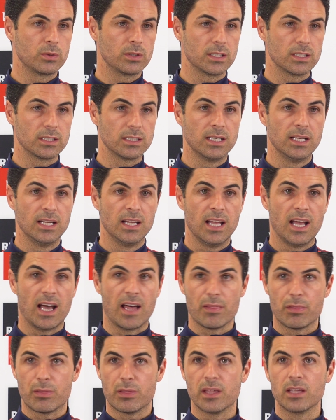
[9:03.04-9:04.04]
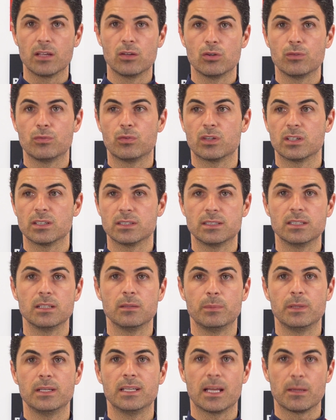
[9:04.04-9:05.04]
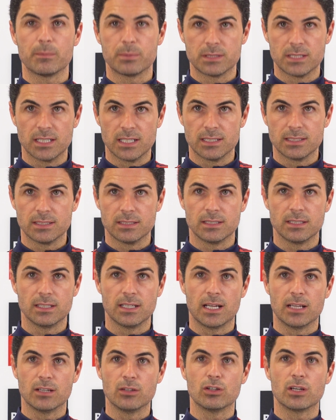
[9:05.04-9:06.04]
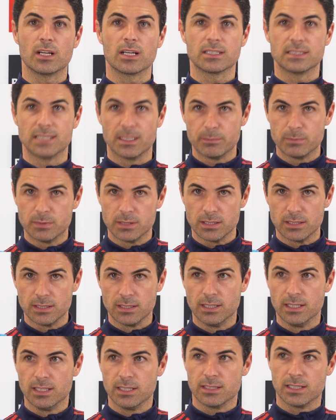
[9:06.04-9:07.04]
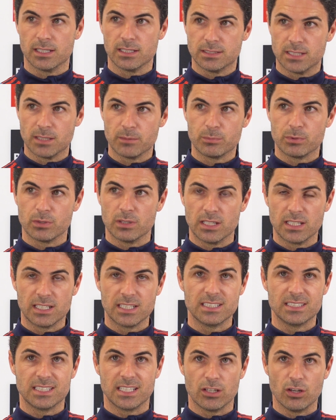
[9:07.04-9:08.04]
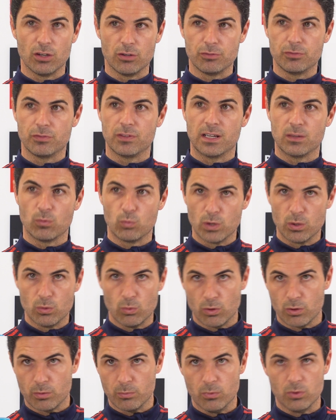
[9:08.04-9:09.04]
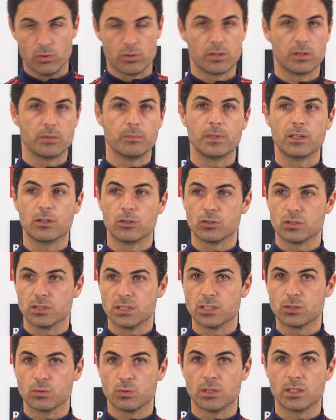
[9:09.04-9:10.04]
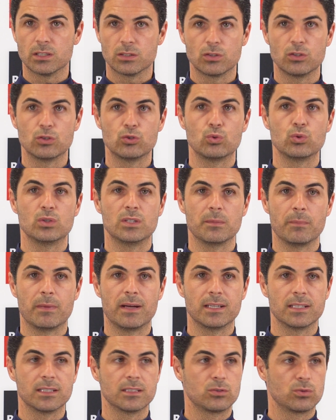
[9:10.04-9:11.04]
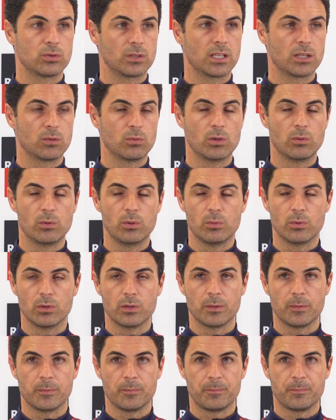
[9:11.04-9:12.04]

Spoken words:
with that. And thank you for still being upset and not accepting that Champions League is enough and we want more, because this is what it's going to demand to get what we want.